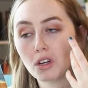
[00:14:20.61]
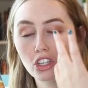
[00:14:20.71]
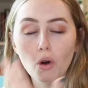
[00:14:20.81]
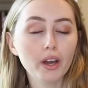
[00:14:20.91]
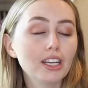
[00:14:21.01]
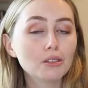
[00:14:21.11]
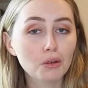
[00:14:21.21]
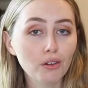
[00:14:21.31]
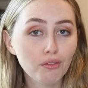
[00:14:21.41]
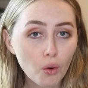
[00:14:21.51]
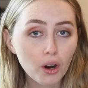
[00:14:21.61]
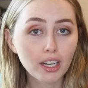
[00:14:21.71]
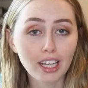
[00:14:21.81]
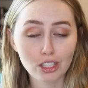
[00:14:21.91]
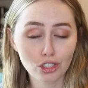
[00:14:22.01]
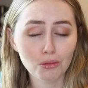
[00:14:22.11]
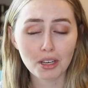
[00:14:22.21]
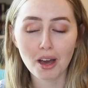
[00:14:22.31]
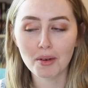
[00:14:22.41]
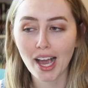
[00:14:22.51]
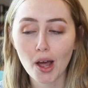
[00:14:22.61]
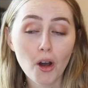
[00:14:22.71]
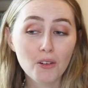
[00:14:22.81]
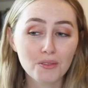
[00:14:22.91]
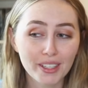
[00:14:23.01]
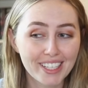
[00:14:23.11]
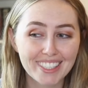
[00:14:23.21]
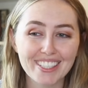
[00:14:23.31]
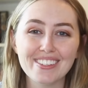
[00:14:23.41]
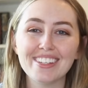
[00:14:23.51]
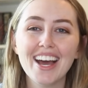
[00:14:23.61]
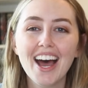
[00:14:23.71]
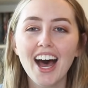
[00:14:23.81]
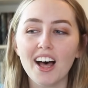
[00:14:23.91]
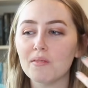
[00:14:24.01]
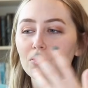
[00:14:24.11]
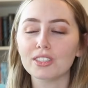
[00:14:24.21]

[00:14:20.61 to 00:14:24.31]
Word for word: when going into book four that should be coming out hopefully soon um,